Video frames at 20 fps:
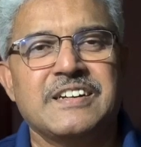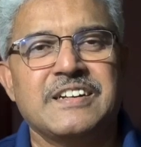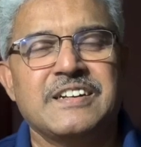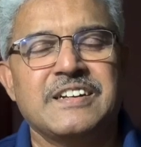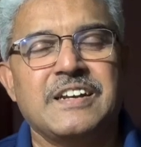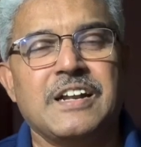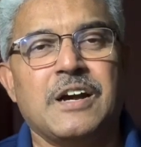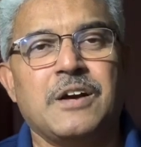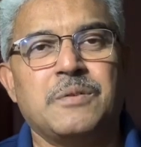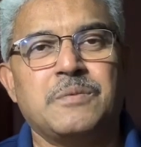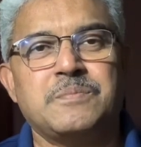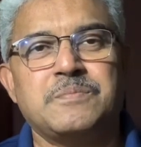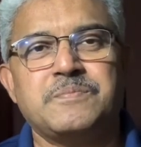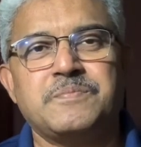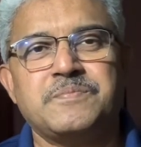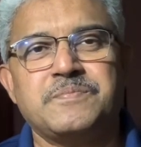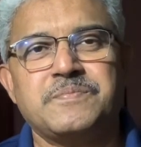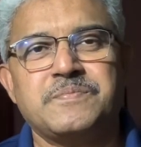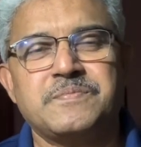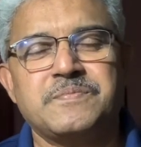Now,
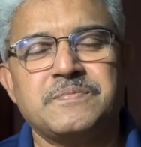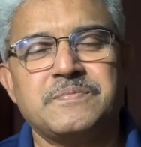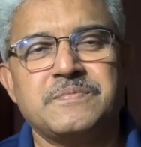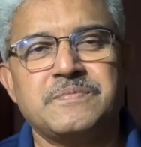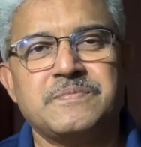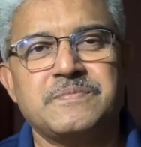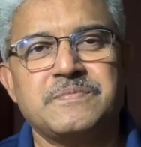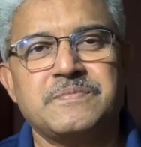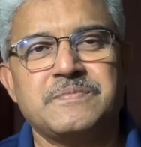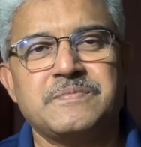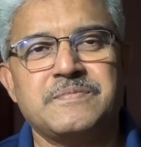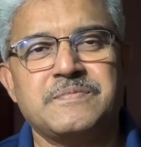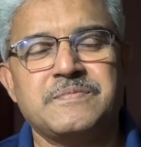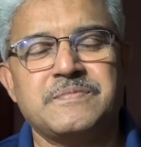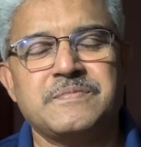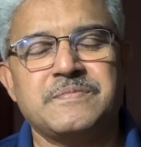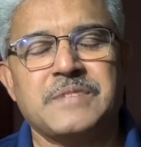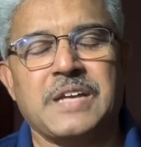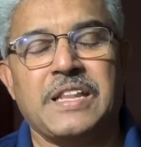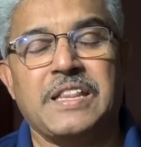
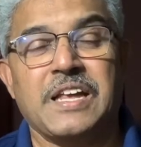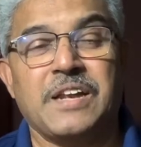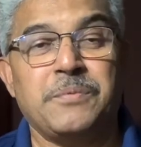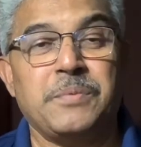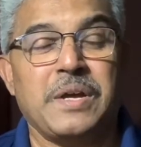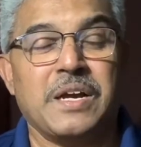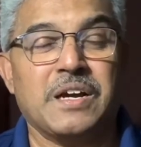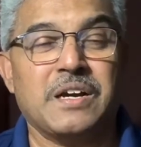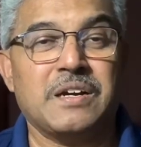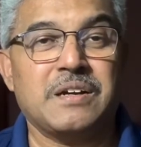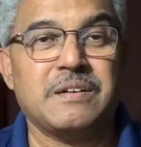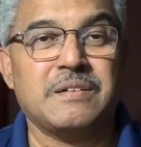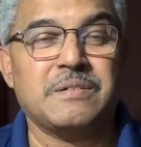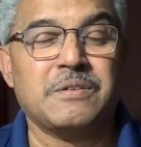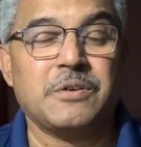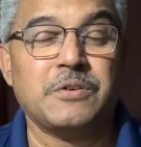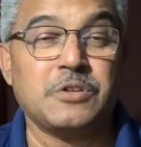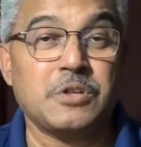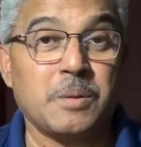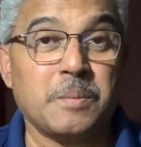and then we are,
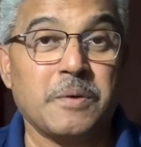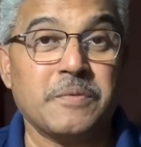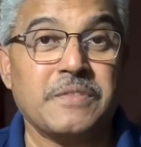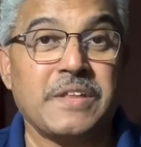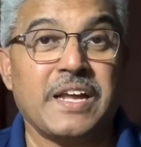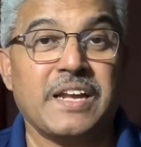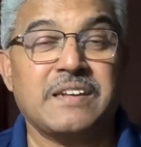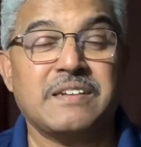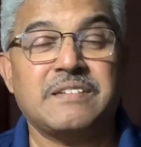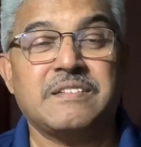on top of that,